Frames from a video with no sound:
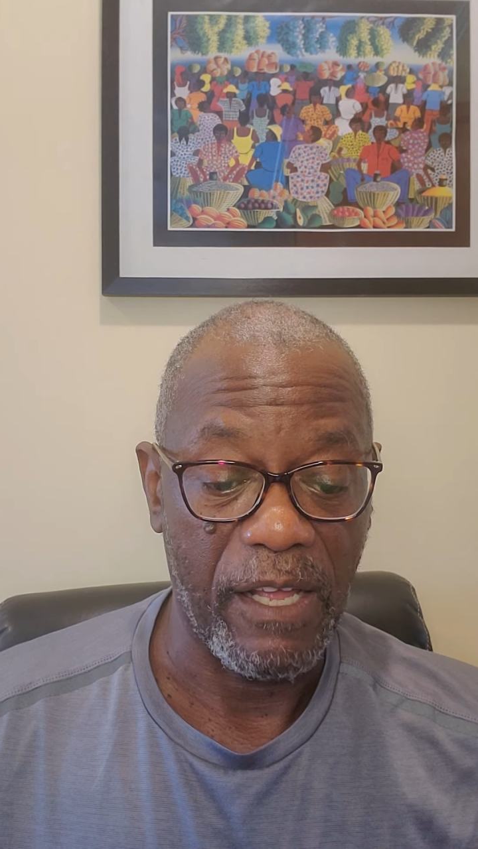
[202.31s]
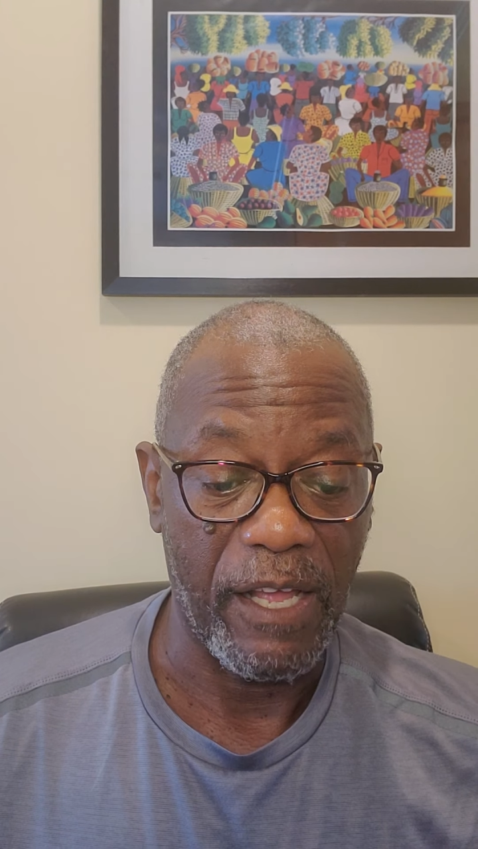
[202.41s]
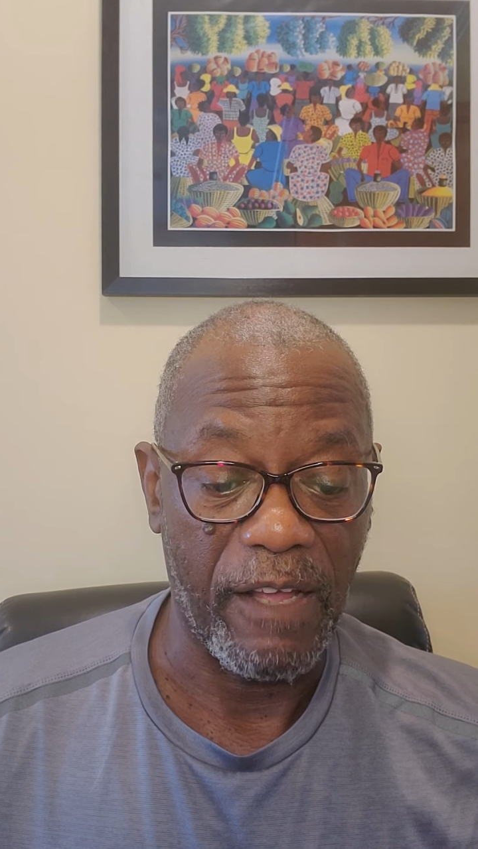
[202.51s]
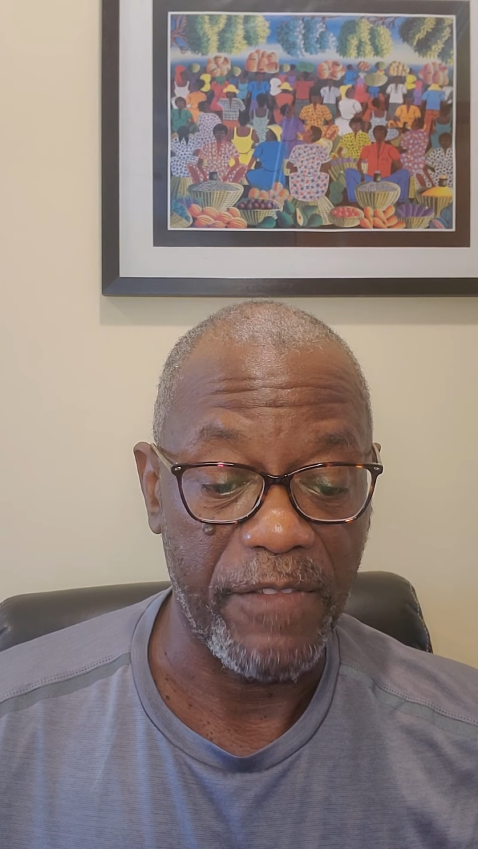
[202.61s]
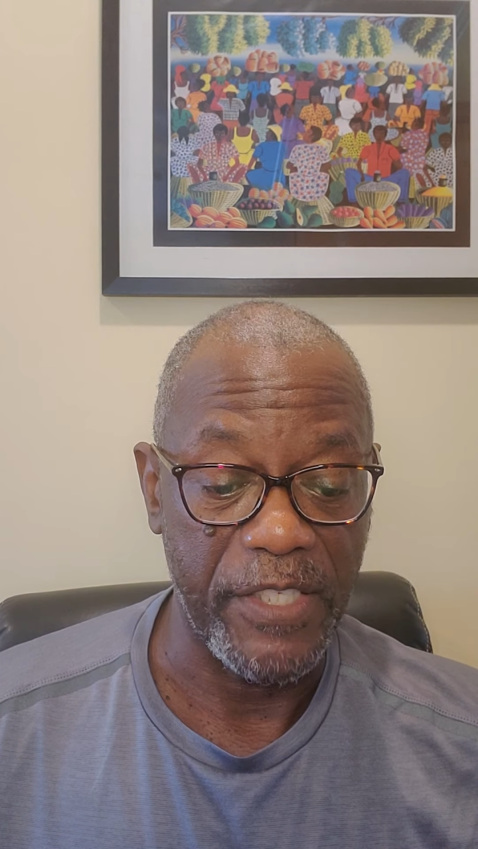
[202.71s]

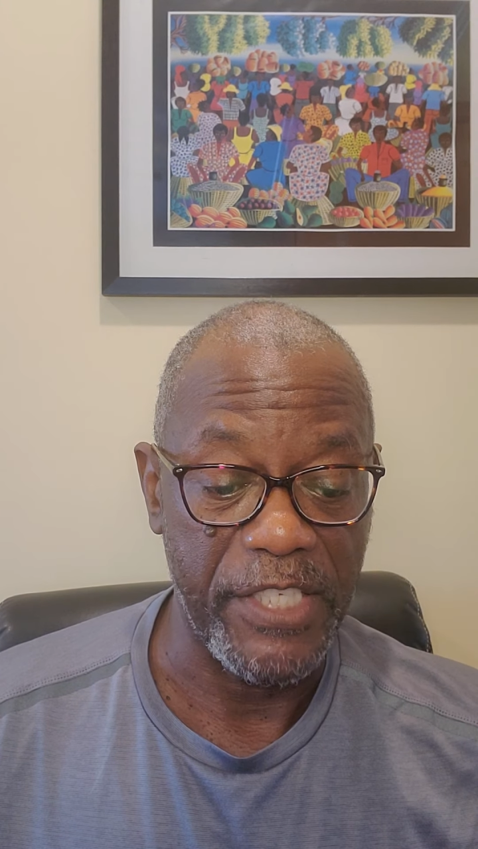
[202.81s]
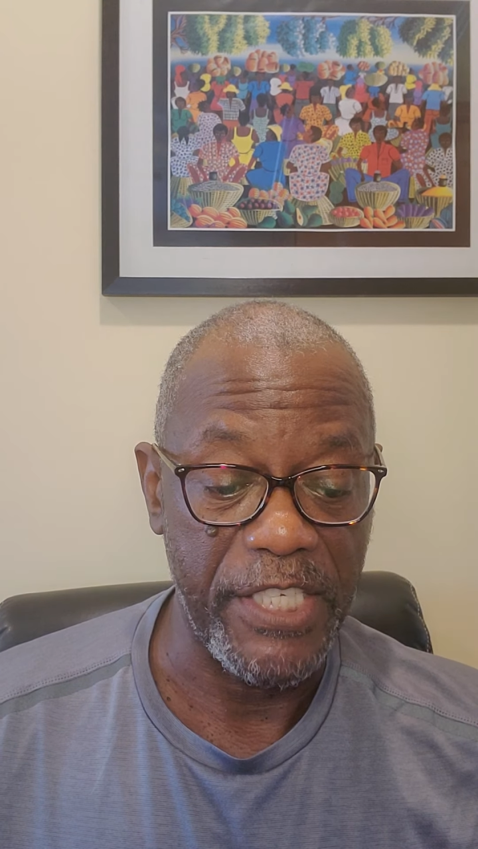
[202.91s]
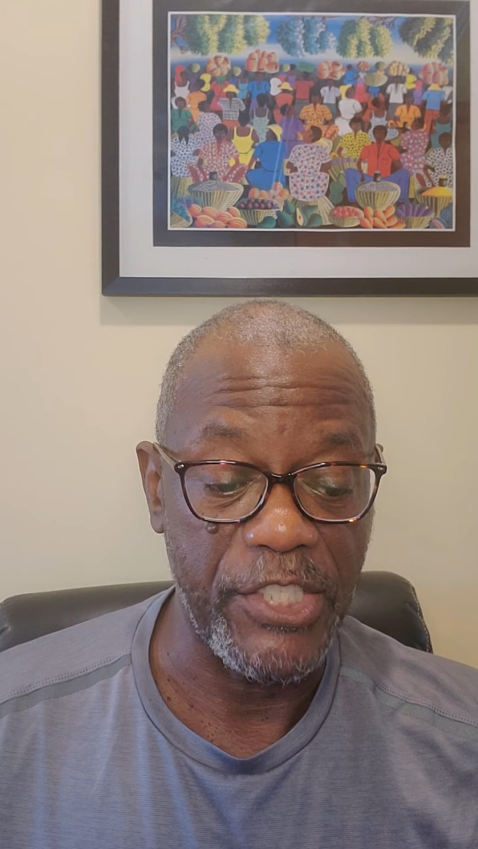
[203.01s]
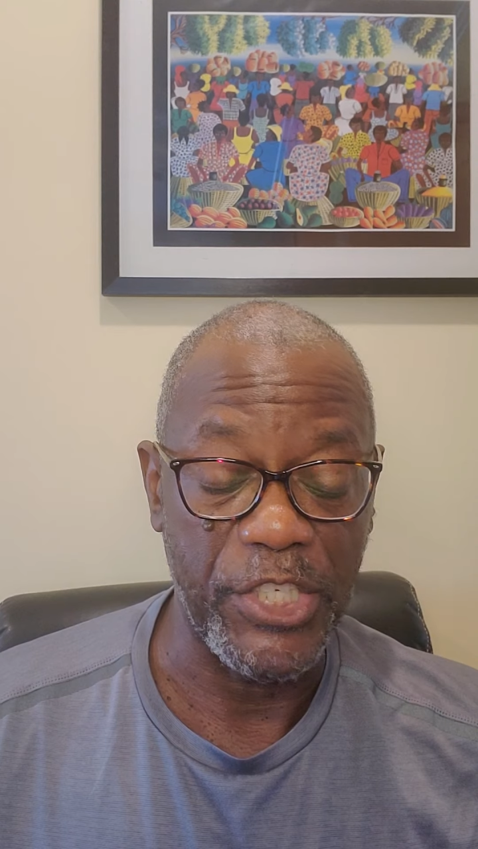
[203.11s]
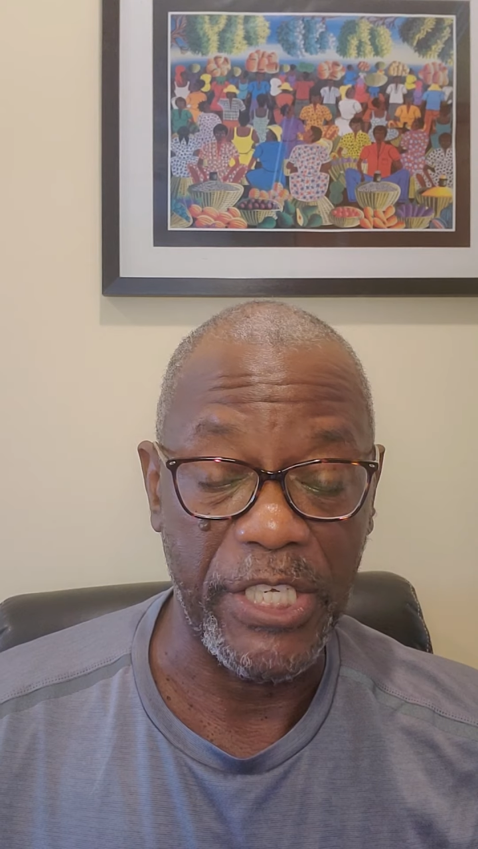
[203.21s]
of the
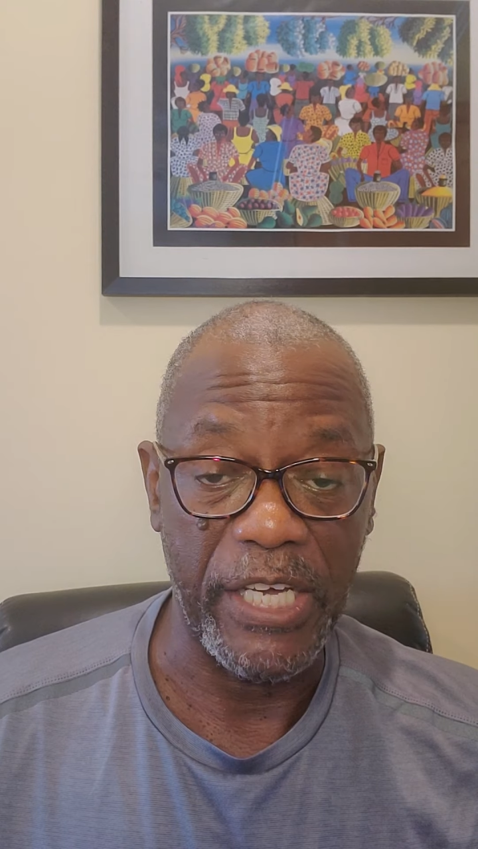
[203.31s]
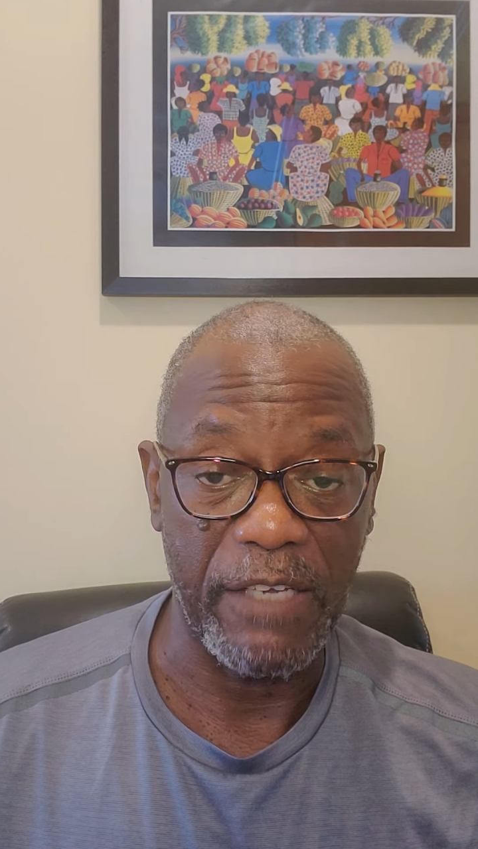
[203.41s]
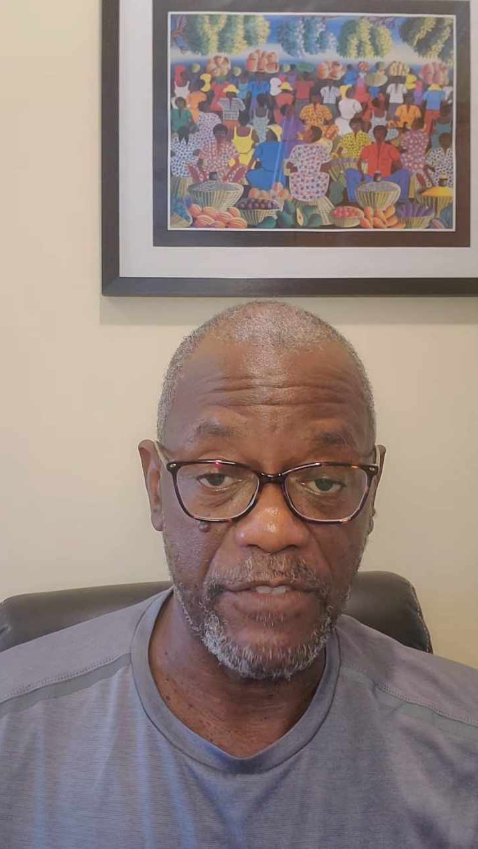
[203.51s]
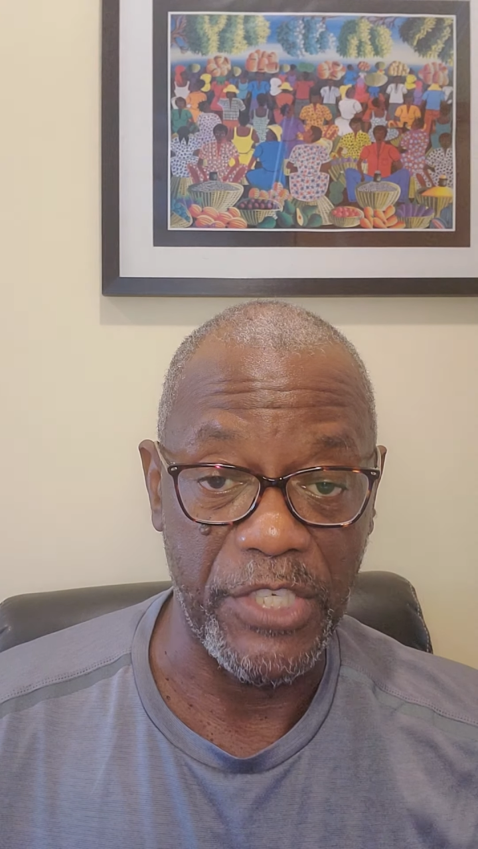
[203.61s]
teaching of